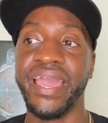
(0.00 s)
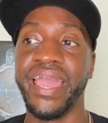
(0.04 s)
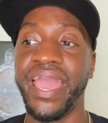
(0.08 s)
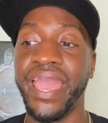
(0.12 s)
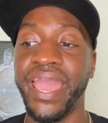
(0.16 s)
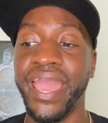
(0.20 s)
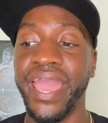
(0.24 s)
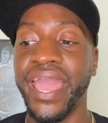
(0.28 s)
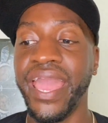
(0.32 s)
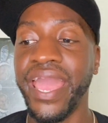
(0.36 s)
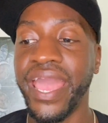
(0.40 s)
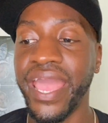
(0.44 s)

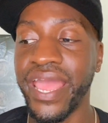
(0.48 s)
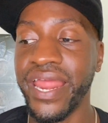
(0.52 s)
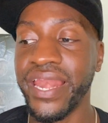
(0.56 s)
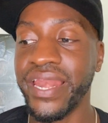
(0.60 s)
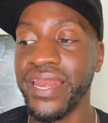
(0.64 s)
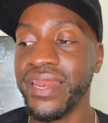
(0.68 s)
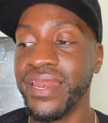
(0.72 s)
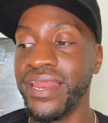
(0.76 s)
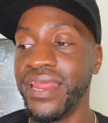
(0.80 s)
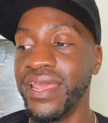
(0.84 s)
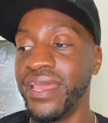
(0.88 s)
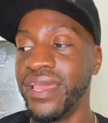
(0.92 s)

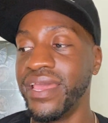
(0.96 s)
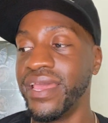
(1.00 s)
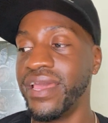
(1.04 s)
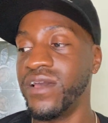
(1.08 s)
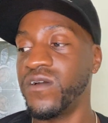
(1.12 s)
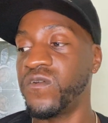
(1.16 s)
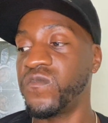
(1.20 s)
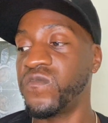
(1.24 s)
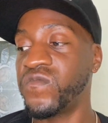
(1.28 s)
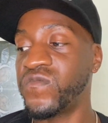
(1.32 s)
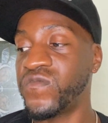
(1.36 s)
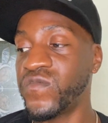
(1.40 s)
And
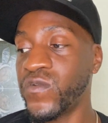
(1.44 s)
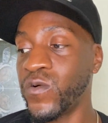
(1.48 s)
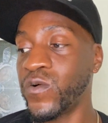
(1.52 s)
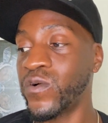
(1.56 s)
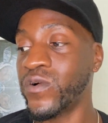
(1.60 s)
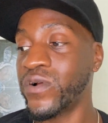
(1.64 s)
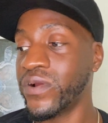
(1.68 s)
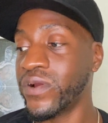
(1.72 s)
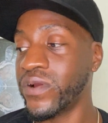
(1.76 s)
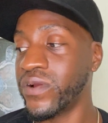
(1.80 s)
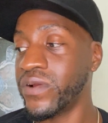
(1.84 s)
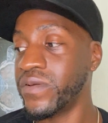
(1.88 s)

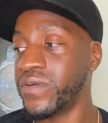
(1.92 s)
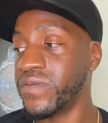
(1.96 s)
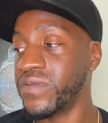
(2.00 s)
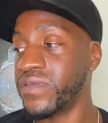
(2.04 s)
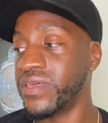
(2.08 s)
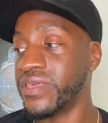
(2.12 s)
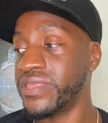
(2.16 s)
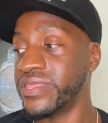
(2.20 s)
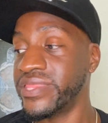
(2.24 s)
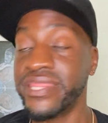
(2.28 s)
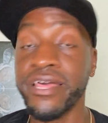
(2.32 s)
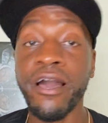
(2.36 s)
for
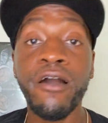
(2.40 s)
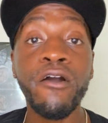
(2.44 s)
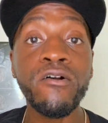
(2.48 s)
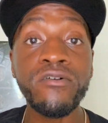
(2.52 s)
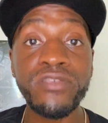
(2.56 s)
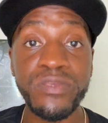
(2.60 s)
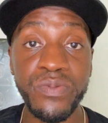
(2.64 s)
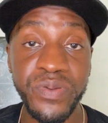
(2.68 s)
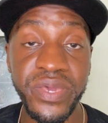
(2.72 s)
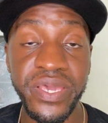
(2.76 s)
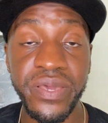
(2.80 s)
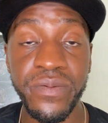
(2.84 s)

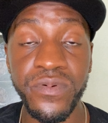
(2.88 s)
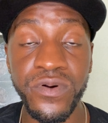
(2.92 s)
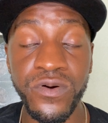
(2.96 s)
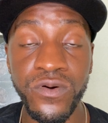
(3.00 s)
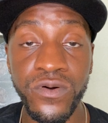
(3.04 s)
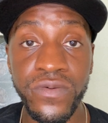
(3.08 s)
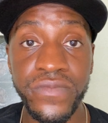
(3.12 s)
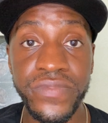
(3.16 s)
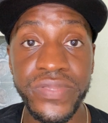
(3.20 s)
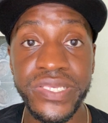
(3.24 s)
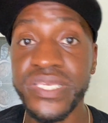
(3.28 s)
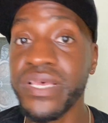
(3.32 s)
those
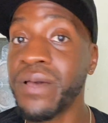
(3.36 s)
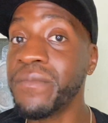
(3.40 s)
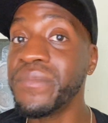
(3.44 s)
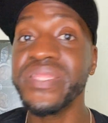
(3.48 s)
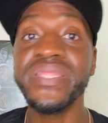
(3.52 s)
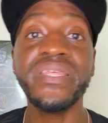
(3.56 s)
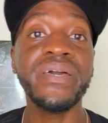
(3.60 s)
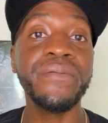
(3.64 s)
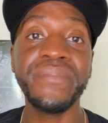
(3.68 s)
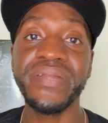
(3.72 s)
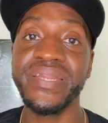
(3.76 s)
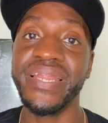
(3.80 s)
people, some
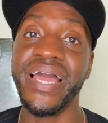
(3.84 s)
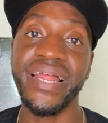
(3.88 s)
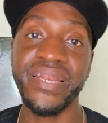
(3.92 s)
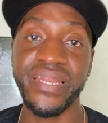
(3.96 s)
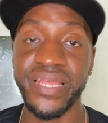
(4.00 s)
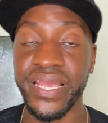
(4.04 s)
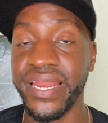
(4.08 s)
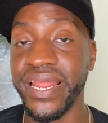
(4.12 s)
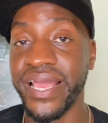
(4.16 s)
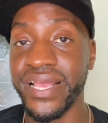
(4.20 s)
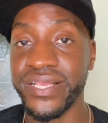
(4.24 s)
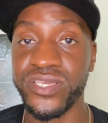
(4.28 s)
of them are not
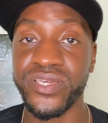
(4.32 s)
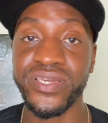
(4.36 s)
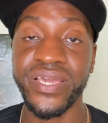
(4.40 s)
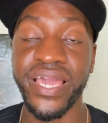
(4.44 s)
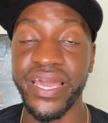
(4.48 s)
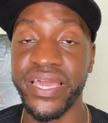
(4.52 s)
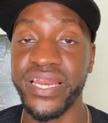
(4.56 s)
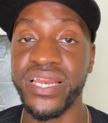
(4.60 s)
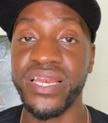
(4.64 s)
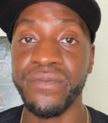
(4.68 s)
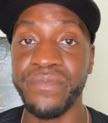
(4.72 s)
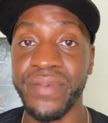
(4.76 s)
that
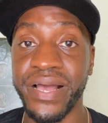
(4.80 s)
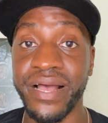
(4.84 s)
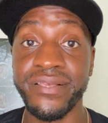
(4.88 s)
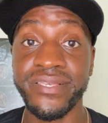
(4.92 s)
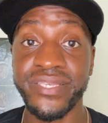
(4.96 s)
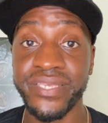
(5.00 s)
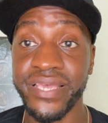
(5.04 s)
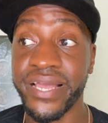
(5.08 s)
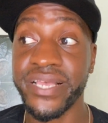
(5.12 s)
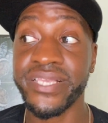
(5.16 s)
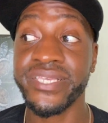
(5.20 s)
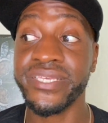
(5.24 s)
educated about
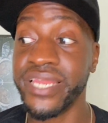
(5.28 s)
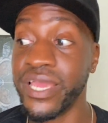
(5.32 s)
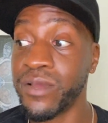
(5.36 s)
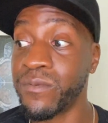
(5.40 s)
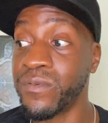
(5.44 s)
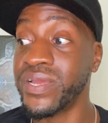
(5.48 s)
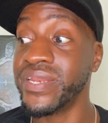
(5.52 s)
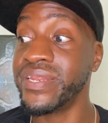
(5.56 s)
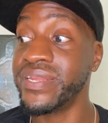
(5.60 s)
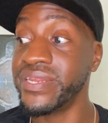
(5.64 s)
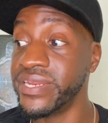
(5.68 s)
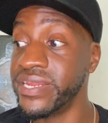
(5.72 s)
sex, and they
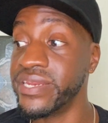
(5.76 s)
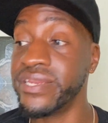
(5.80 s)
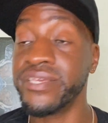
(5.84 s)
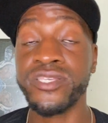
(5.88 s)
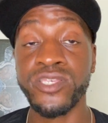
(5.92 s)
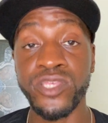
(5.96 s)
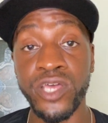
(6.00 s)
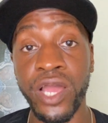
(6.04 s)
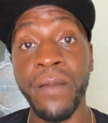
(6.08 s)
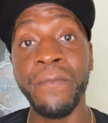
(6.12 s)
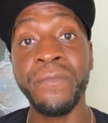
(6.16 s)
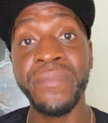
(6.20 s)
really need to
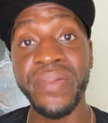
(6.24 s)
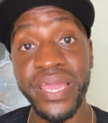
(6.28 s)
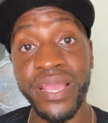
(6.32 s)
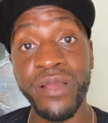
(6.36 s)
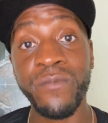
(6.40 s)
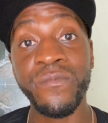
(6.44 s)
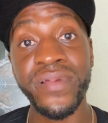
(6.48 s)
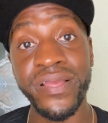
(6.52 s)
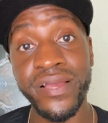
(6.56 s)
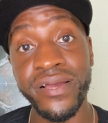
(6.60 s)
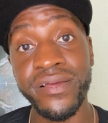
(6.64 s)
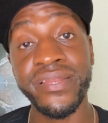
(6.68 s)
start
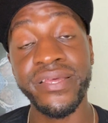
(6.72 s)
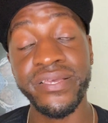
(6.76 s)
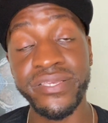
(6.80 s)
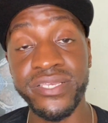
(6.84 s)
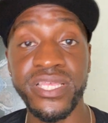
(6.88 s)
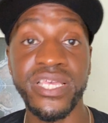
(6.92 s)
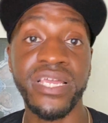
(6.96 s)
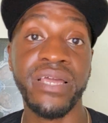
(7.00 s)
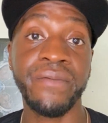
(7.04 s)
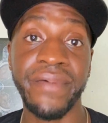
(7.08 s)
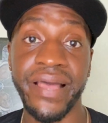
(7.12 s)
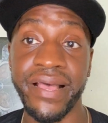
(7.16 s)
being
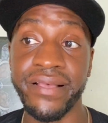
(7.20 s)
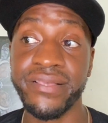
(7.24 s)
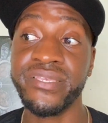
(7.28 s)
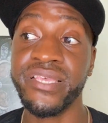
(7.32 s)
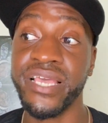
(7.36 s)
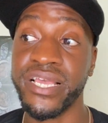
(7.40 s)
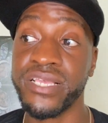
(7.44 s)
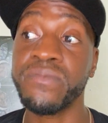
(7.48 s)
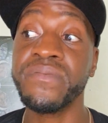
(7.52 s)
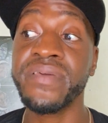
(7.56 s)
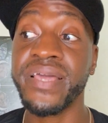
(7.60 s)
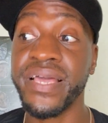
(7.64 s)
realistic about
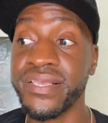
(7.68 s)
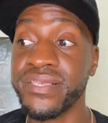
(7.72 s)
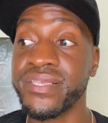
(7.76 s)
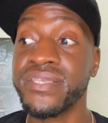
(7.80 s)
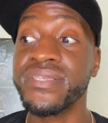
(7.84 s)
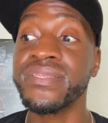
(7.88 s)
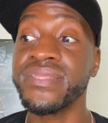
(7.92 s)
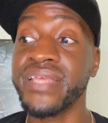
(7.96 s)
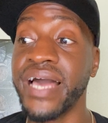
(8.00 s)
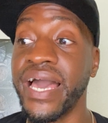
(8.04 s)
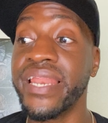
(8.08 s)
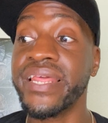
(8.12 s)
sex, because there's
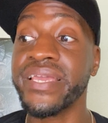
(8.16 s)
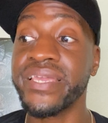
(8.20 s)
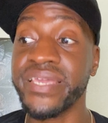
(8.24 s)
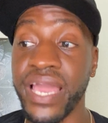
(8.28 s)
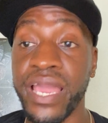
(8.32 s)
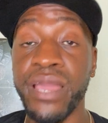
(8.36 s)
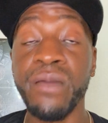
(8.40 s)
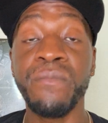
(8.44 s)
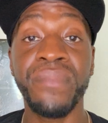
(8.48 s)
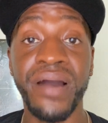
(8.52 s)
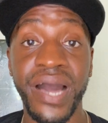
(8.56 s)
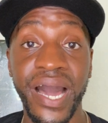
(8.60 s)
a lot of
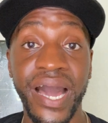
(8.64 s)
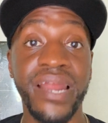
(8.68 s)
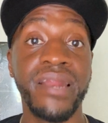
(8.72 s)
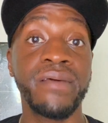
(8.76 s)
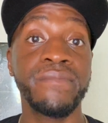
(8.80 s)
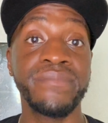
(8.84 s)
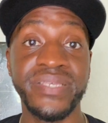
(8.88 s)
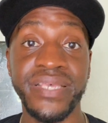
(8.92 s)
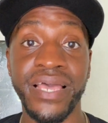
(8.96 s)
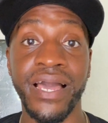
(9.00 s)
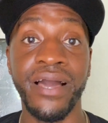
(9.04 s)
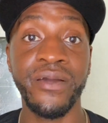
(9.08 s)
gay
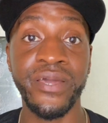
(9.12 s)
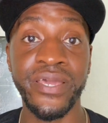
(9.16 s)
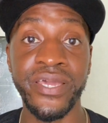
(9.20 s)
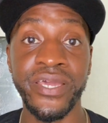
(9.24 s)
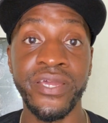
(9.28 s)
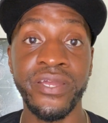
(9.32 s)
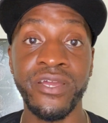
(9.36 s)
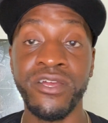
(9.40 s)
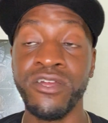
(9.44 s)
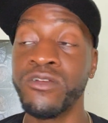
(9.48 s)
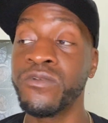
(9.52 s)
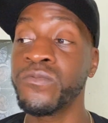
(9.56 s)
bottoms out
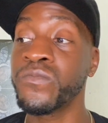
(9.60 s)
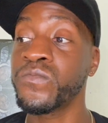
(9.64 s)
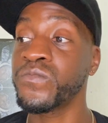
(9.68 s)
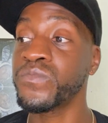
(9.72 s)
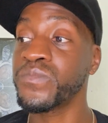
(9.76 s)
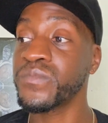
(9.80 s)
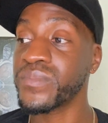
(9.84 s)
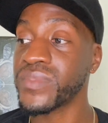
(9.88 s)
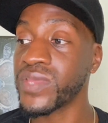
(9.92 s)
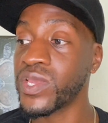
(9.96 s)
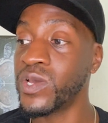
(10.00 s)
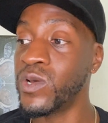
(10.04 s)
here
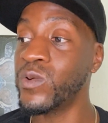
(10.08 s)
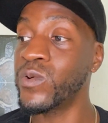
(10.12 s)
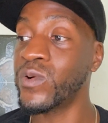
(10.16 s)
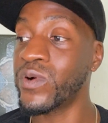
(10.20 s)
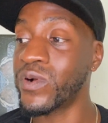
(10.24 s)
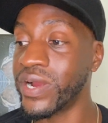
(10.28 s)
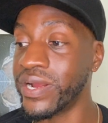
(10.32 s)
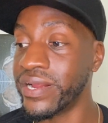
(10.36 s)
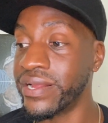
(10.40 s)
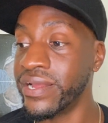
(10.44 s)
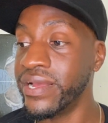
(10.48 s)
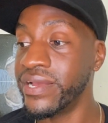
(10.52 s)
who
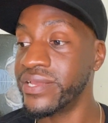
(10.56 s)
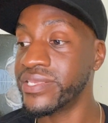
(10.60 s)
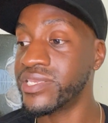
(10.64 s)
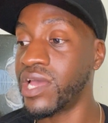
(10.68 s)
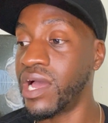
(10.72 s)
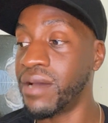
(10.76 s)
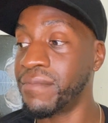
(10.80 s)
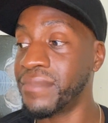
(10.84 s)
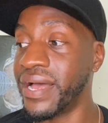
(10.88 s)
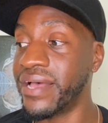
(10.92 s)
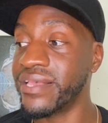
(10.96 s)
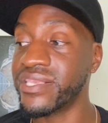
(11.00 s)
are
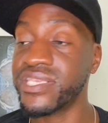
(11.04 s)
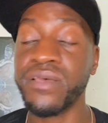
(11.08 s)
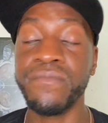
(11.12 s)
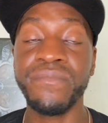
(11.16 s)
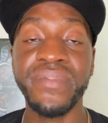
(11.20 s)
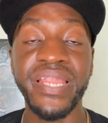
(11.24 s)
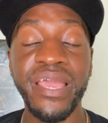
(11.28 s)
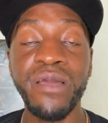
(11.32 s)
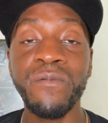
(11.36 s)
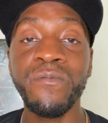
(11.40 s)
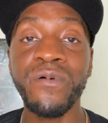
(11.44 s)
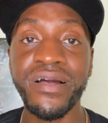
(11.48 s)
talking about
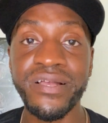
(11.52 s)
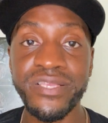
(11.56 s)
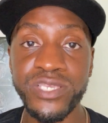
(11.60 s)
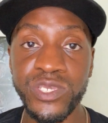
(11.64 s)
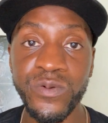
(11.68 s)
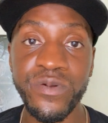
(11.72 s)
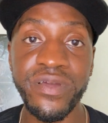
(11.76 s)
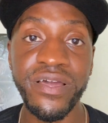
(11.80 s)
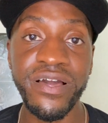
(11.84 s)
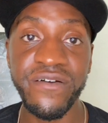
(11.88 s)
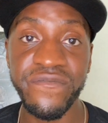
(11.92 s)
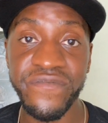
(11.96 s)
something. They want
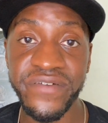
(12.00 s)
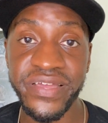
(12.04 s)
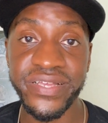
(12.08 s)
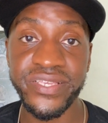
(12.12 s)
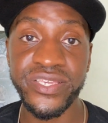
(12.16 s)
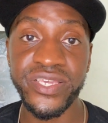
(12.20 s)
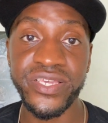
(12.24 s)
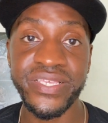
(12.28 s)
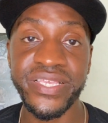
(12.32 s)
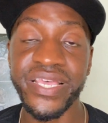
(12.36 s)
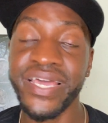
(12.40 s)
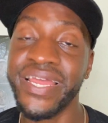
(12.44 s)
12
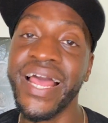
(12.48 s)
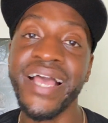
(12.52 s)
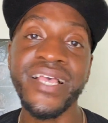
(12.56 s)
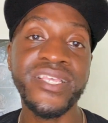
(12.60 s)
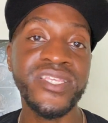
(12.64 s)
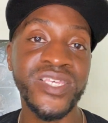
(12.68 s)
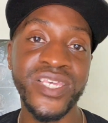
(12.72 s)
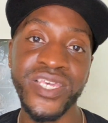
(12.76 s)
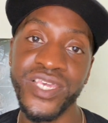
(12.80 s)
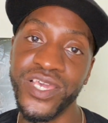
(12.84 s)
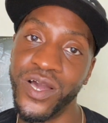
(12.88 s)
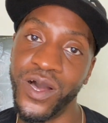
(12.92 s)
inches. And I
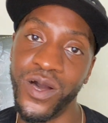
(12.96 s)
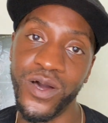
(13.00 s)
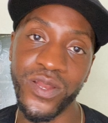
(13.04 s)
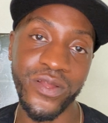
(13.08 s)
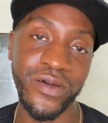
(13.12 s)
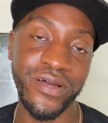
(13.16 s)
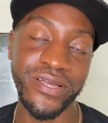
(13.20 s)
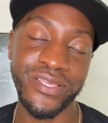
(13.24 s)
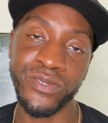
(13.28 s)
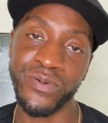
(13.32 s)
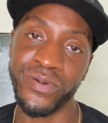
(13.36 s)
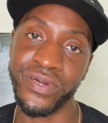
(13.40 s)
see y'all
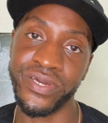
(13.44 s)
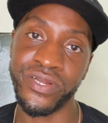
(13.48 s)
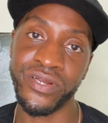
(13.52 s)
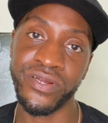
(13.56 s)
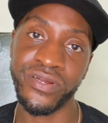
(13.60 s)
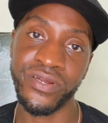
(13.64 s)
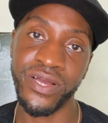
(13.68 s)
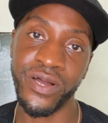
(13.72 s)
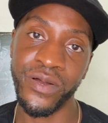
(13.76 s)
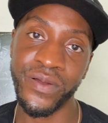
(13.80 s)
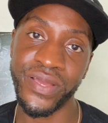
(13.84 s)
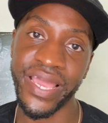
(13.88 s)
on
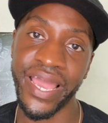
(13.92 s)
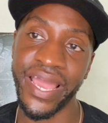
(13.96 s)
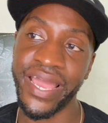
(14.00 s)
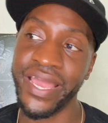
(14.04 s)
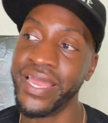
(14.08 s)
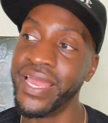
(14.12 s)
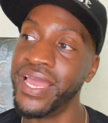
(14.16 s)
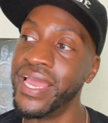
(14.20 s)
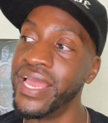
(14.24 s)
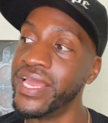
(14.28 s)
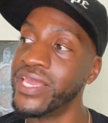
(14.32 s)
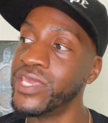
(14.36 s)
Twitter,
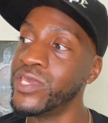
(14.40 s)
okay?